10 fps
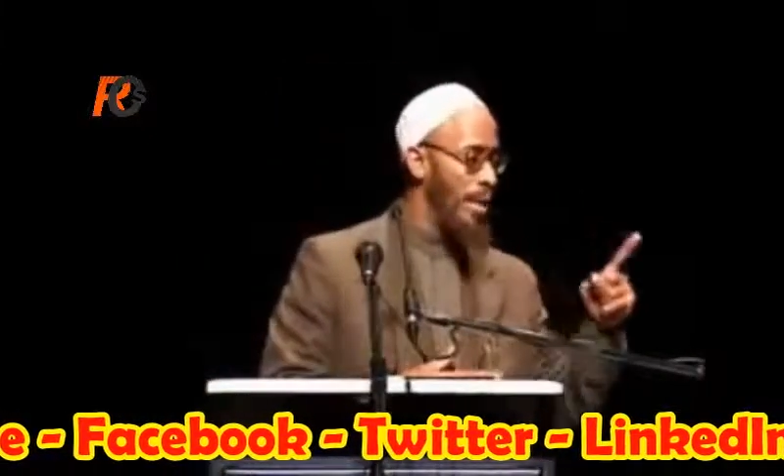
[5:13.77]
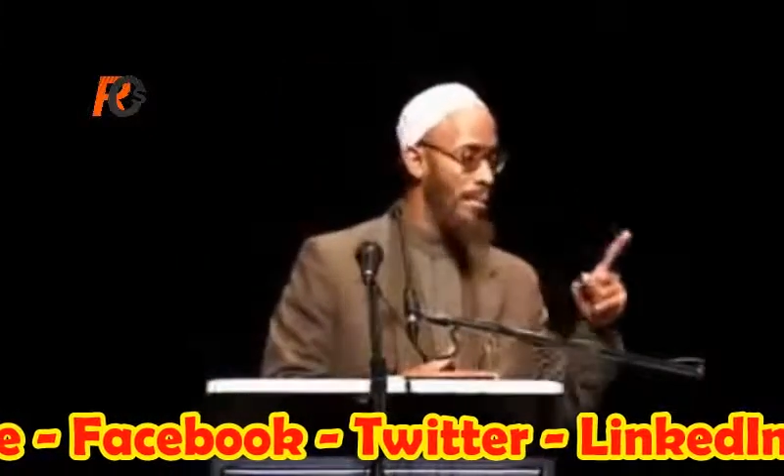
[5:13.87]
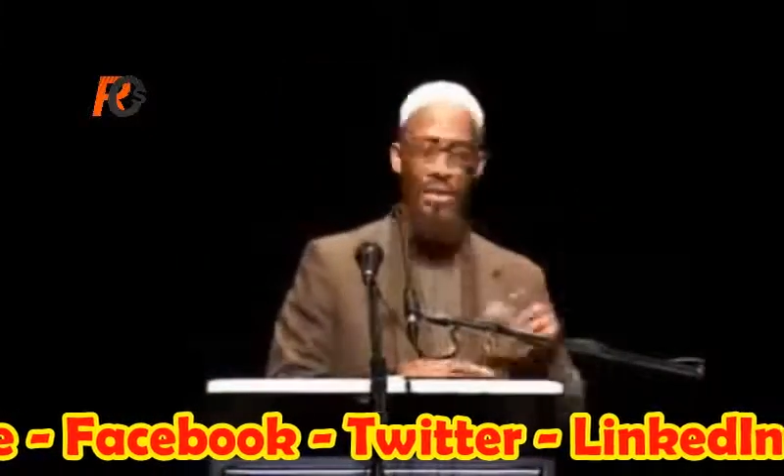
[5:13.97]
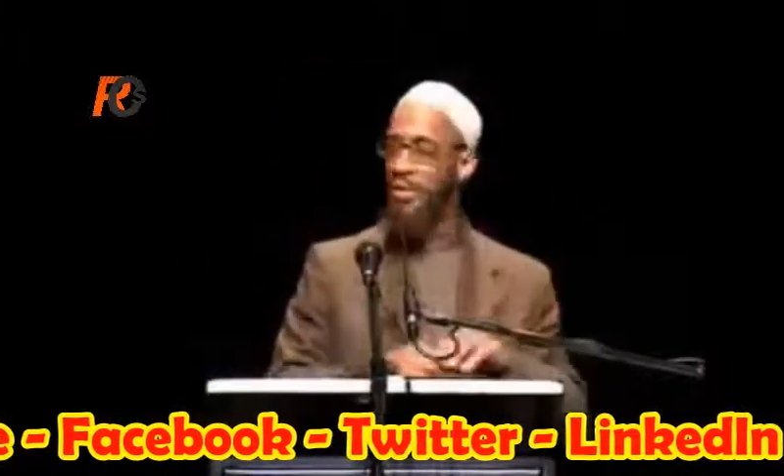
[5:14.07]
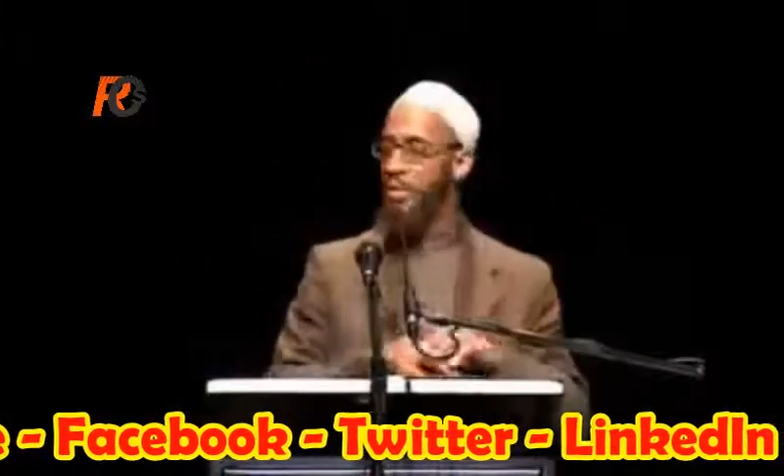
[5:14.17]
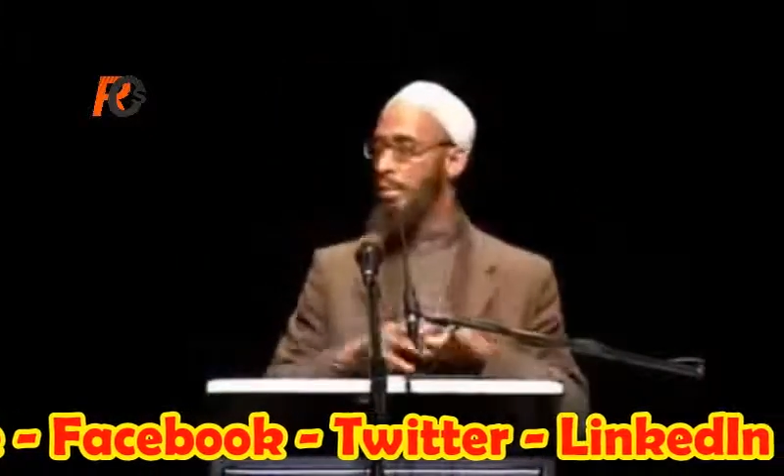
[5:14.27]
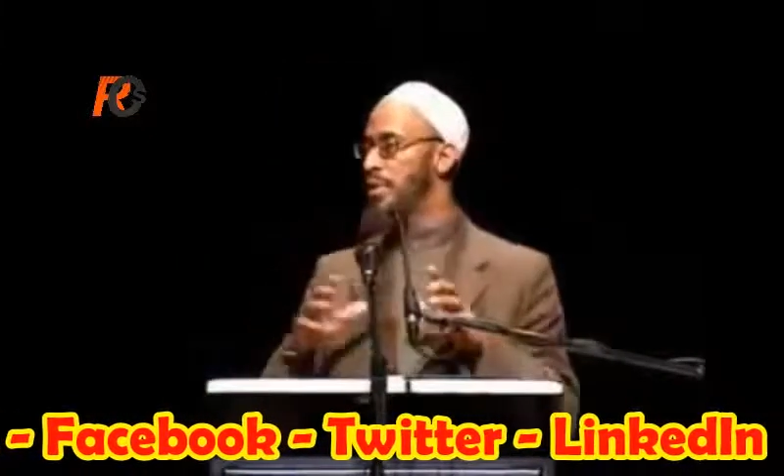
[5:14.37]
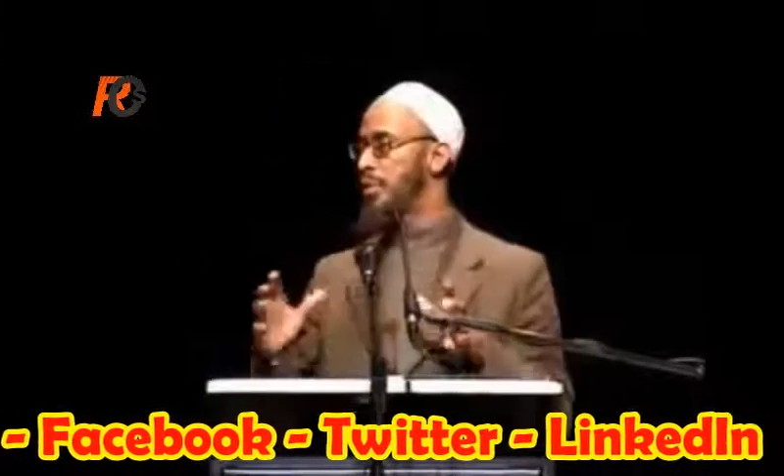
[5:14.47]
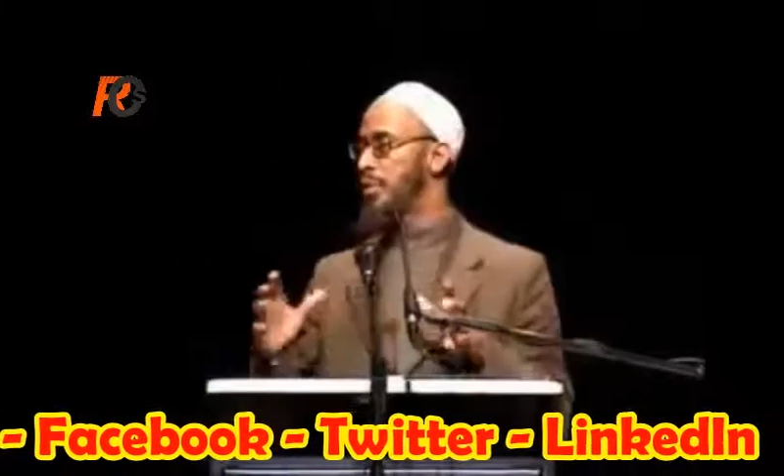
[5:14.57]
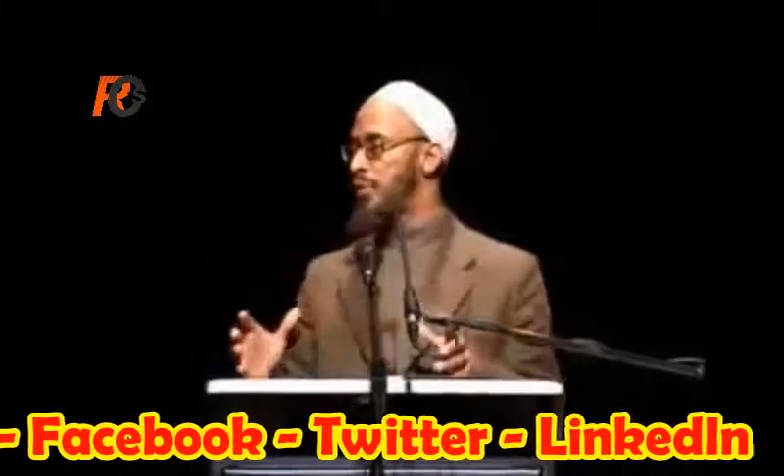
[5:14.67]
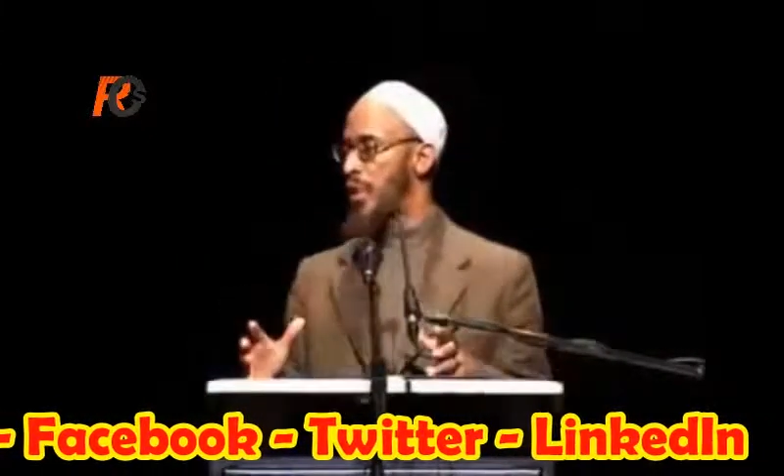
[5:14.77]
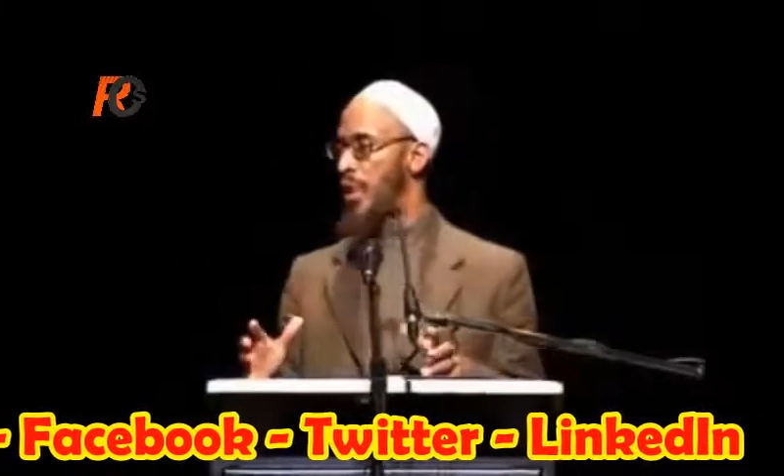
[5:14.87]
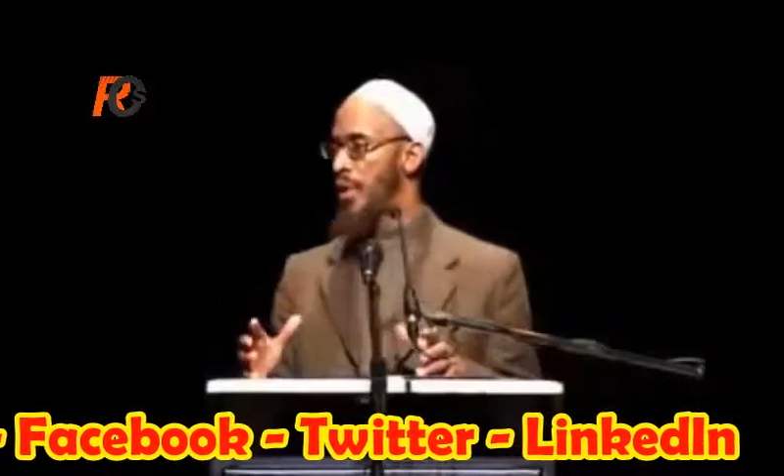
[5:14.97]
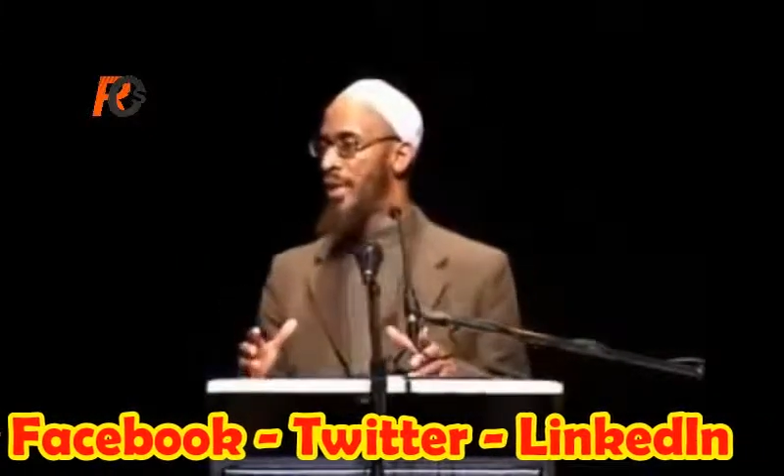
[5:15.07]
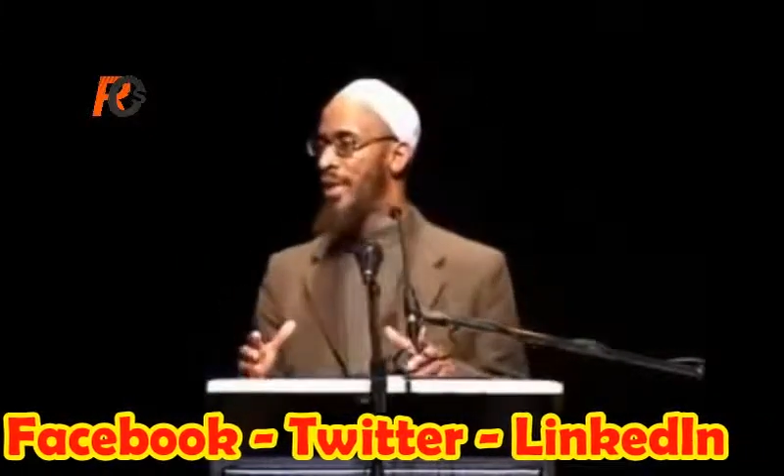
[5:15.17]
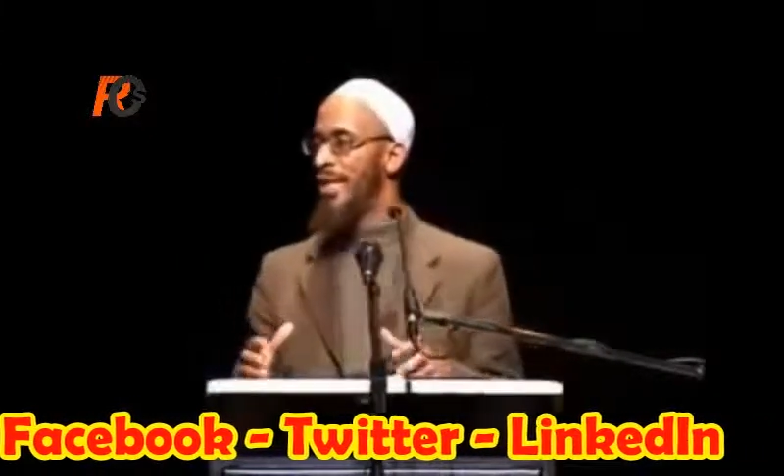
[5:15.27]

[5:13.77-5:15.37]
Muhammad is the messenger of God,